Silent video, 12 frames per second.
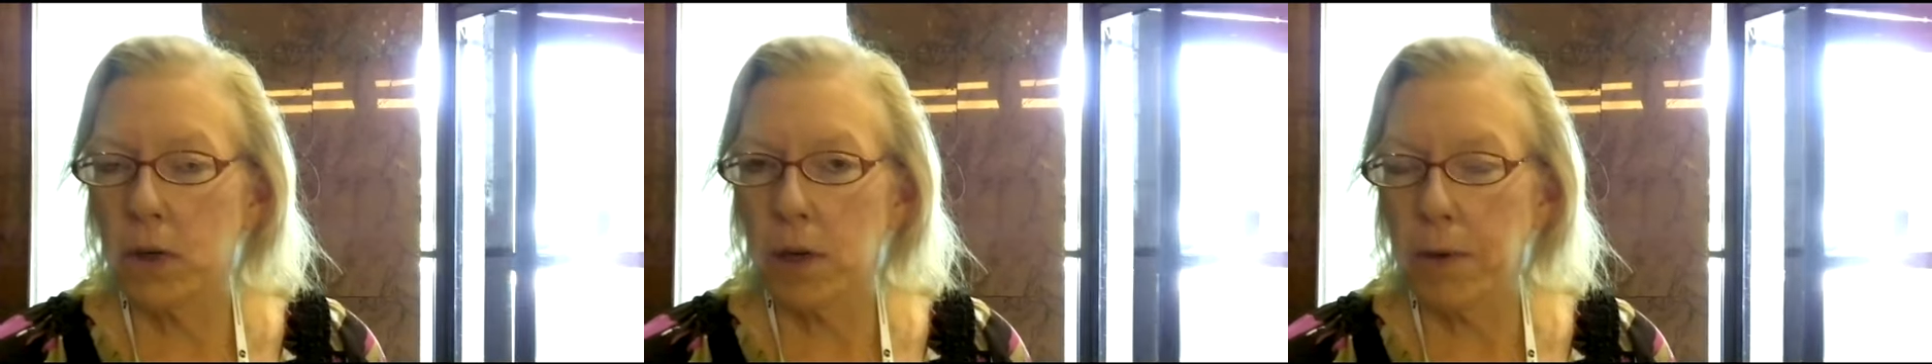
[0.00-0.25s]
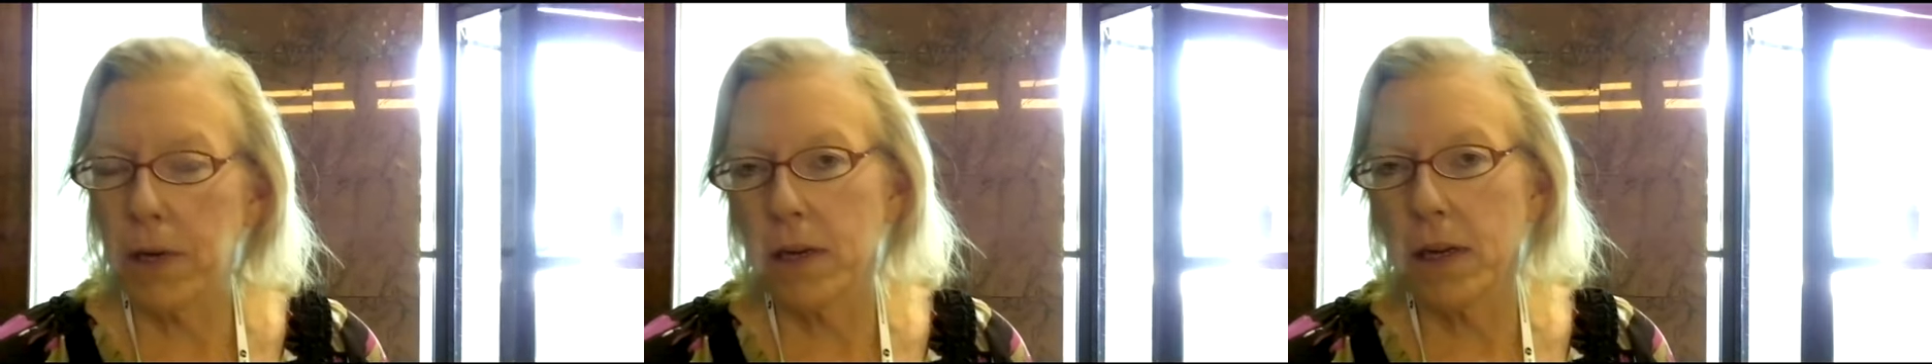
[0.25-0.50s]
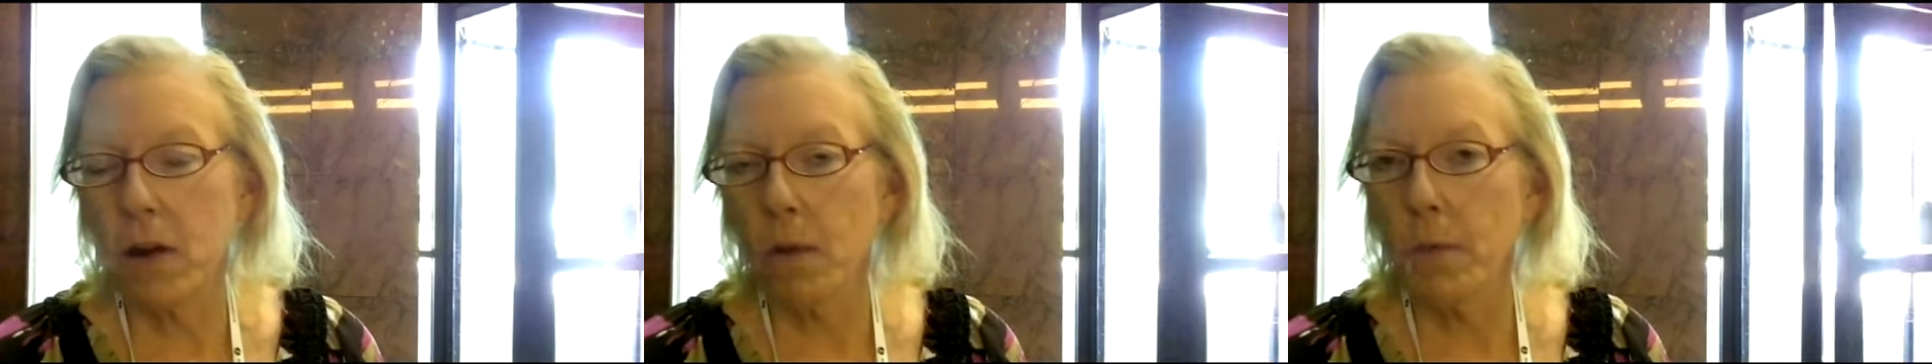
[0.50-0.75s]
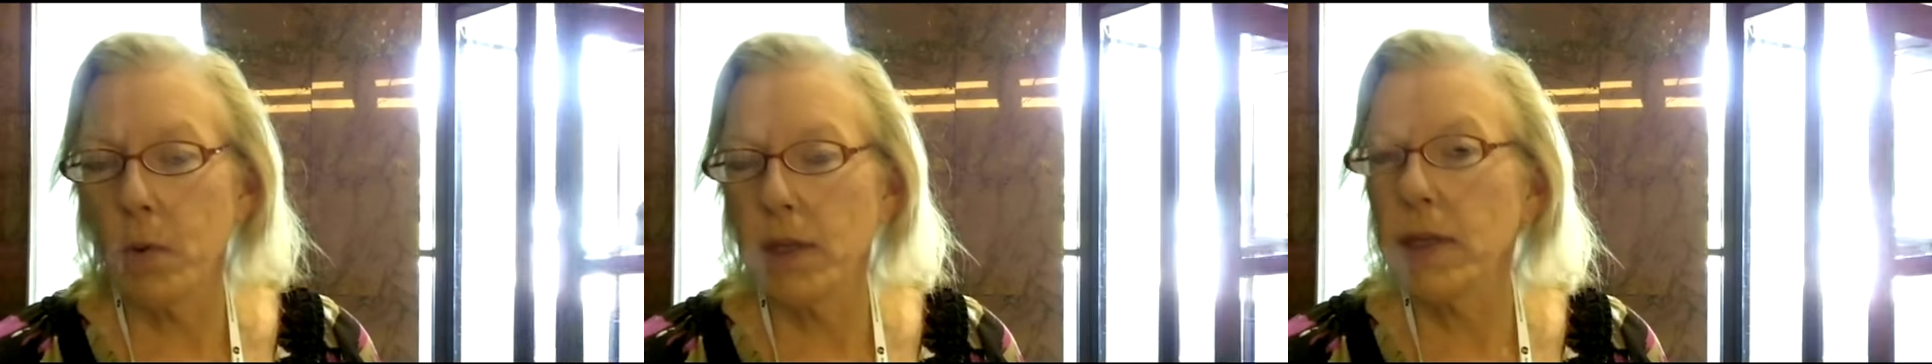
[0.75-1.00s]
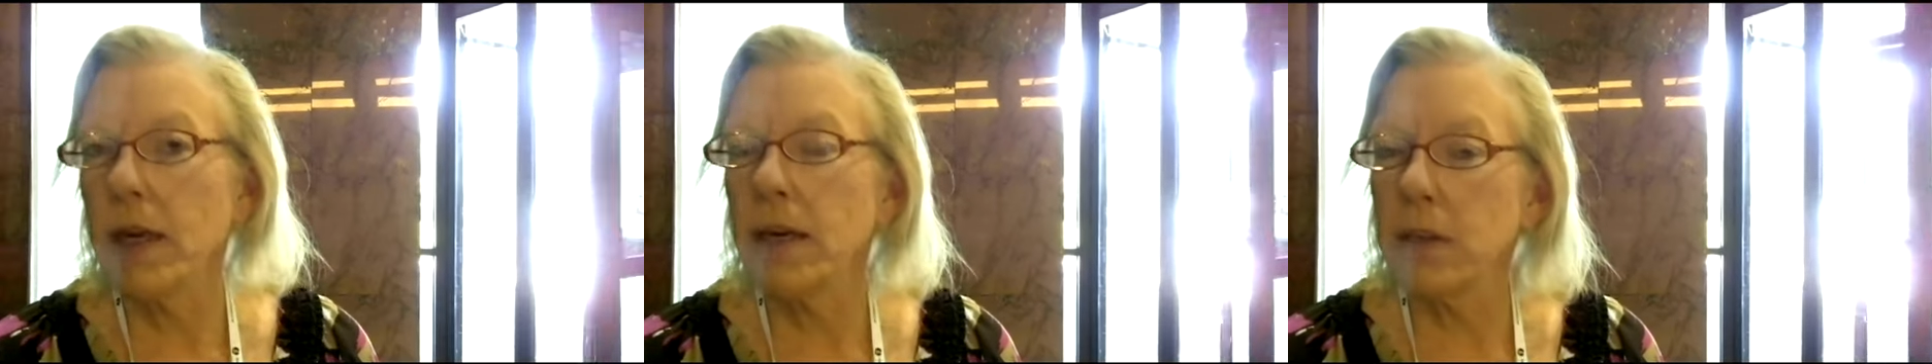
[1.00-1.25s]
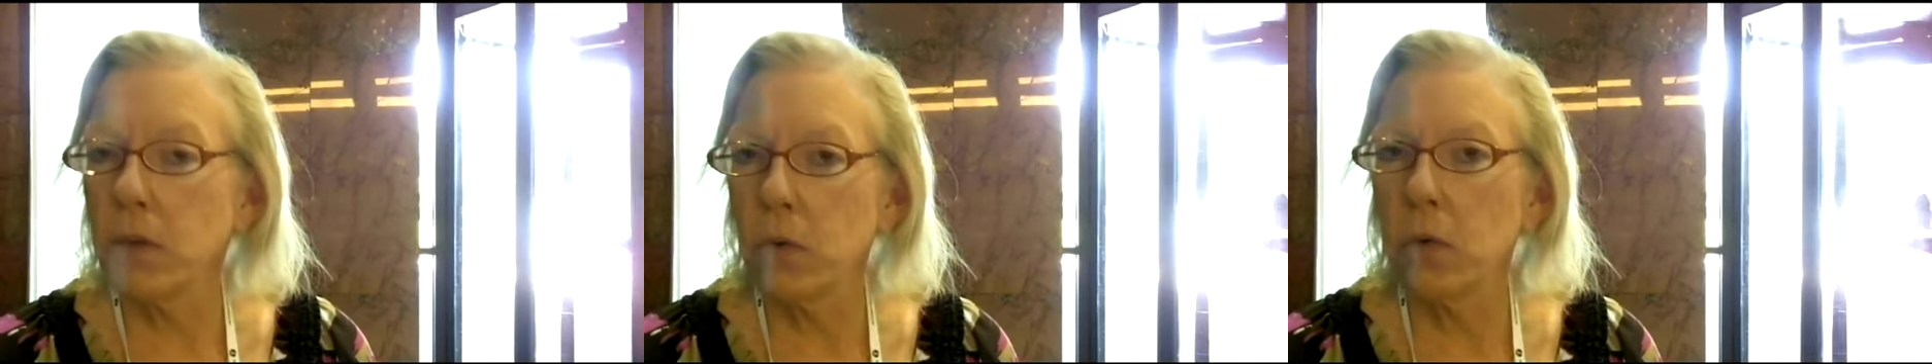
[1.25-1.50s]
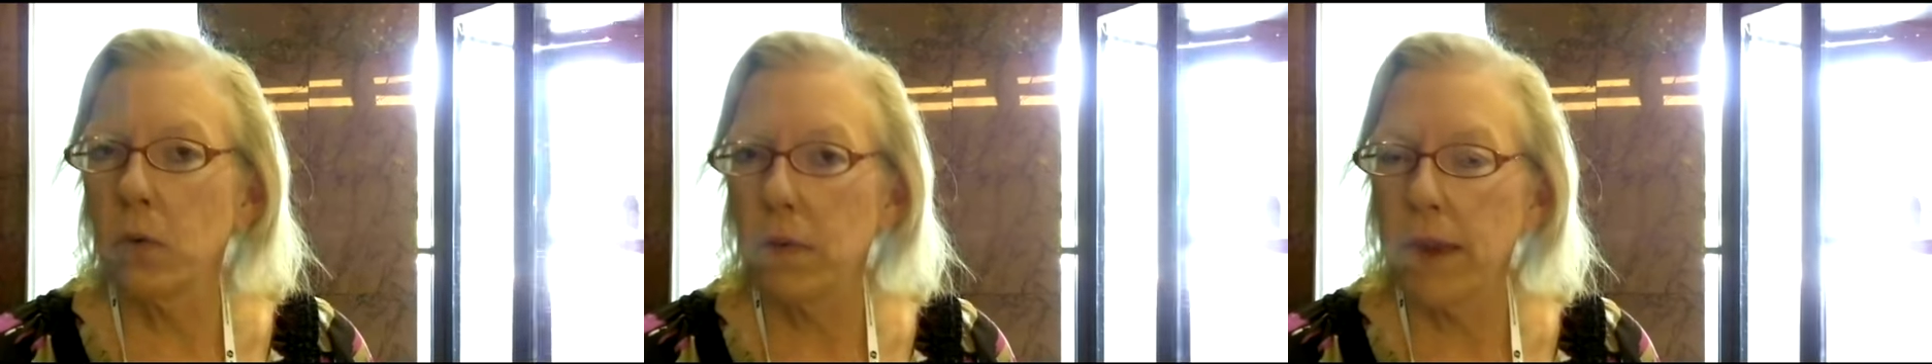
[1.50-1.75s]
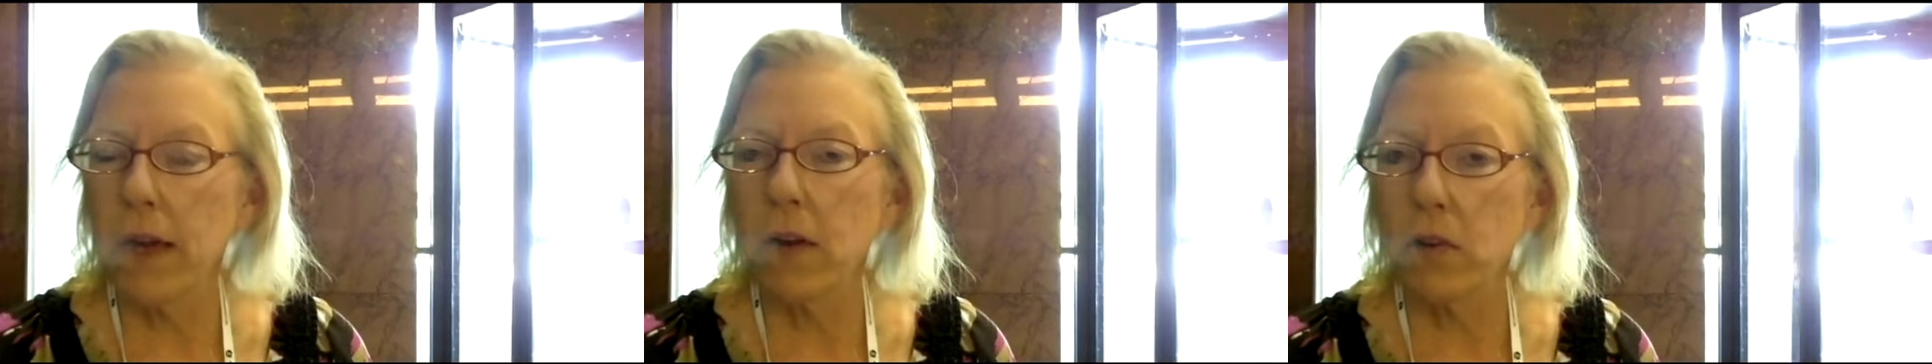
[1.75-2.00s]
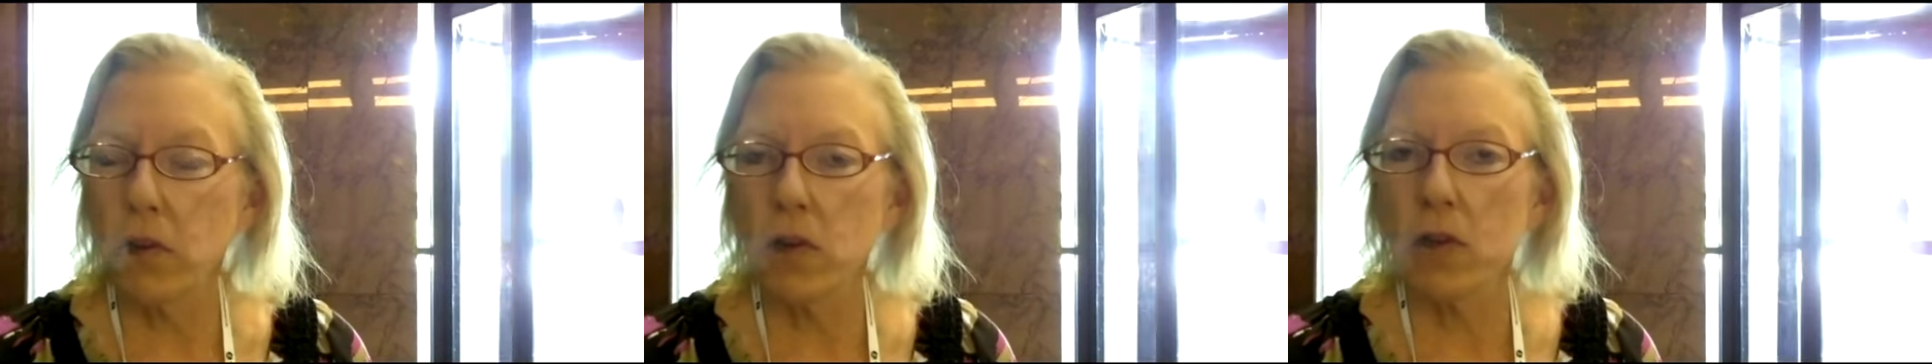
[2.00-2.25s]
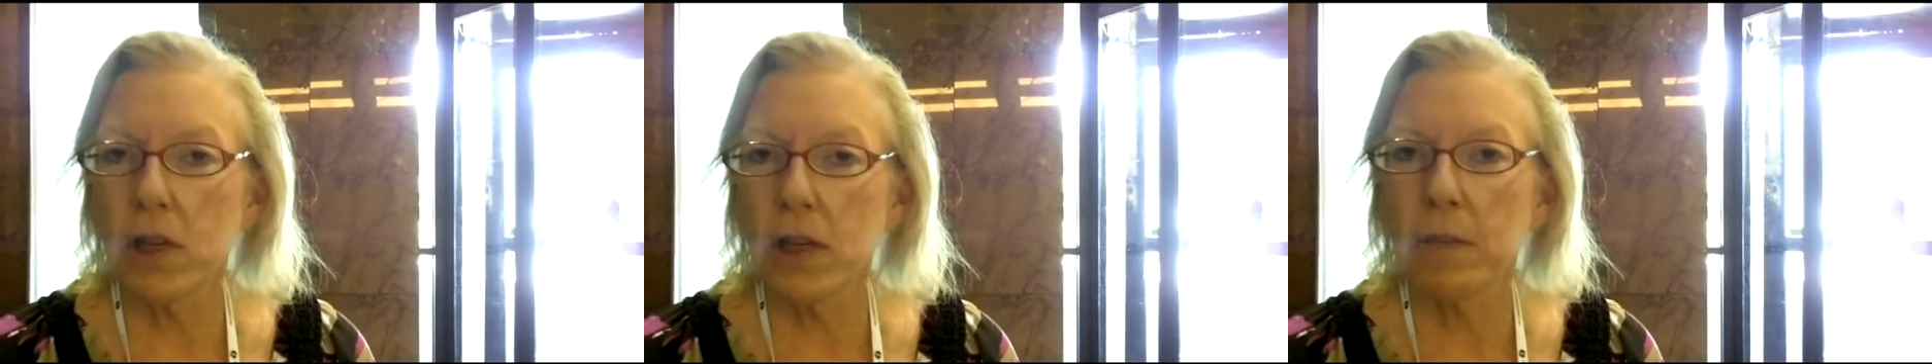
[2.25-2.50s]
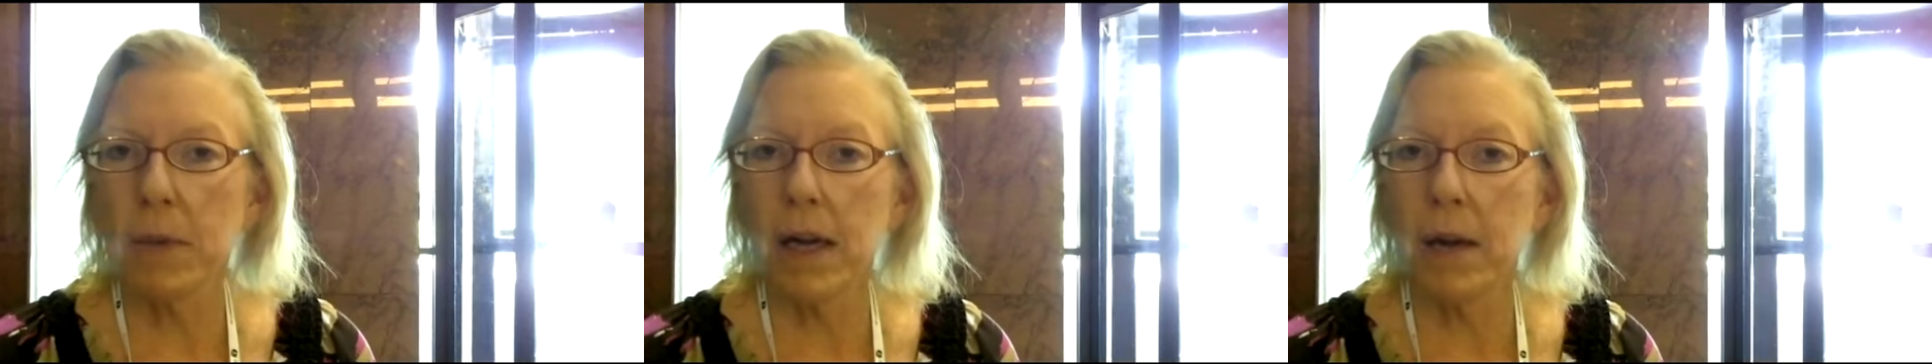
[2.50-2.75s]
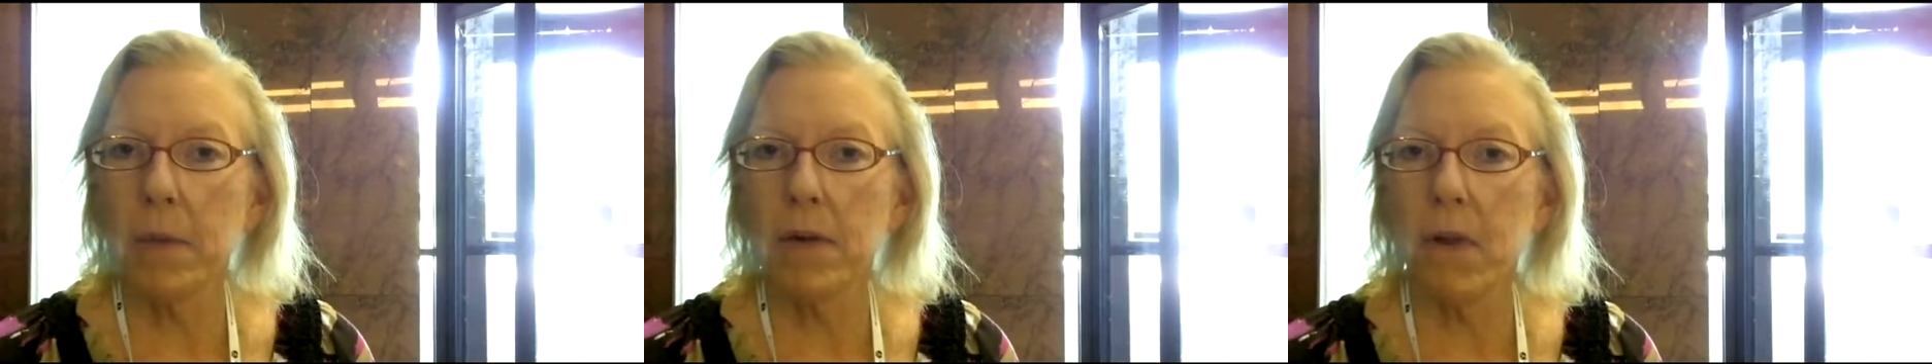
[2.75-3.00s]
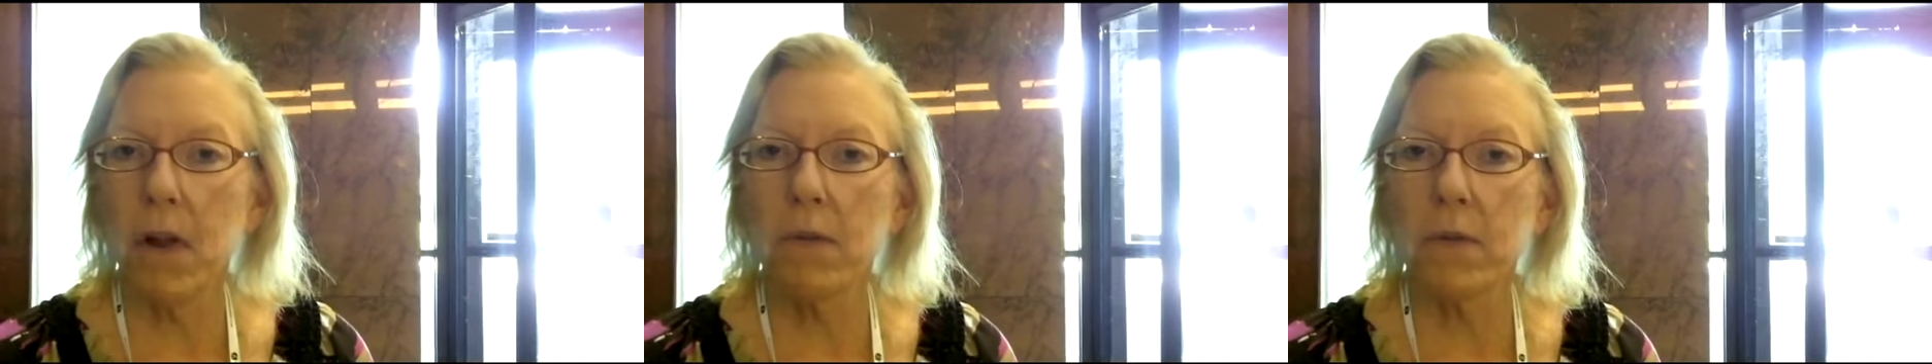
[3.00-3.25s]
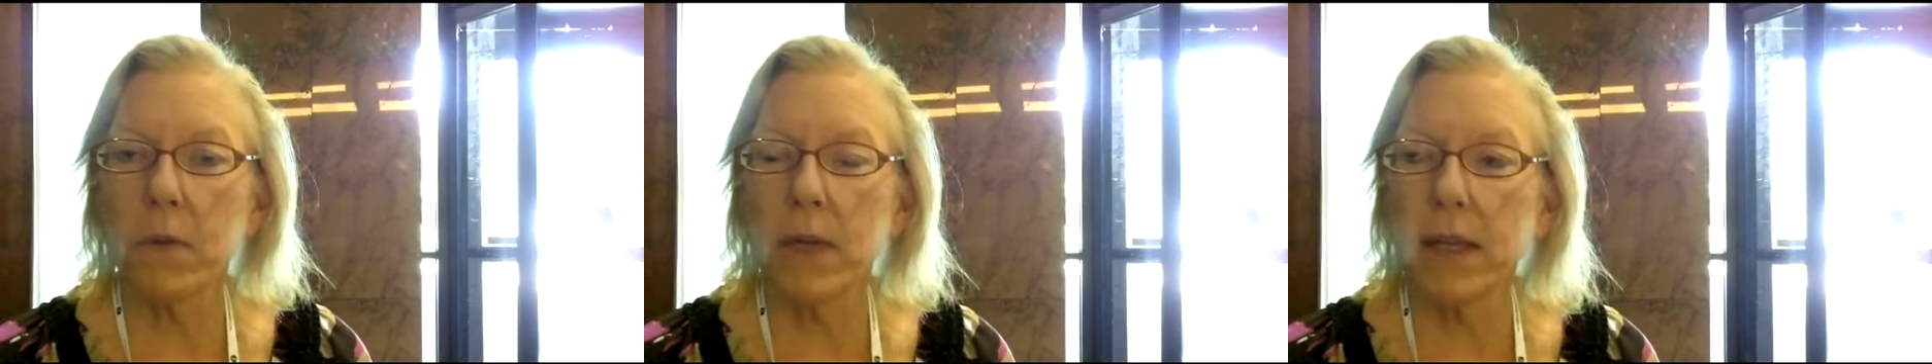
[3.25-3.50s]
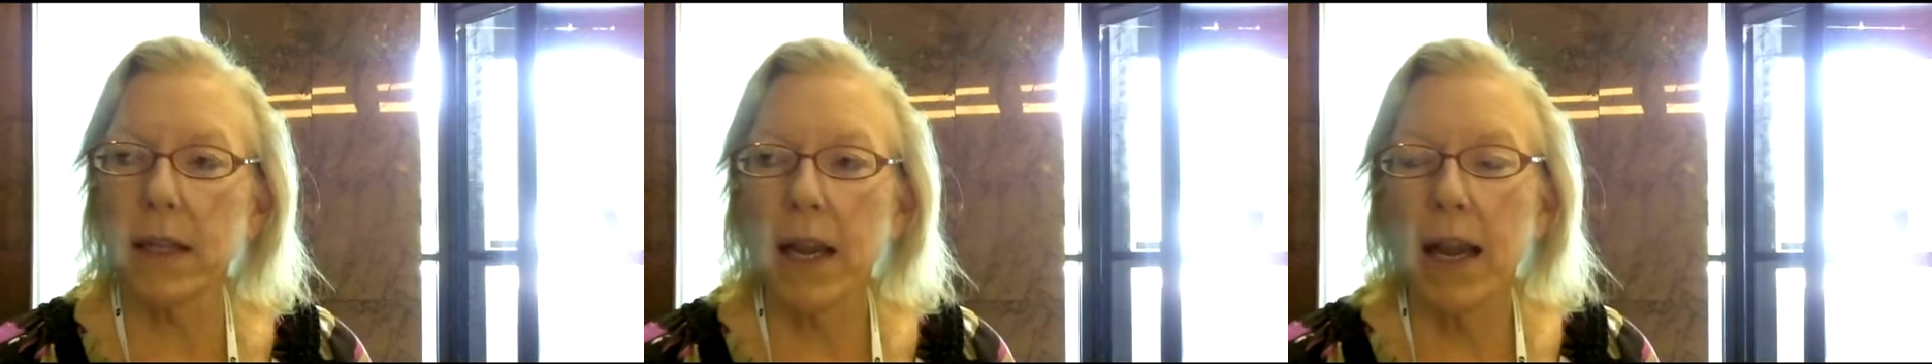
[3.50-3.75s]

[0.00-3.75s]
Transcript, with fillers: to a community called Puente Azul that our church has become involved with.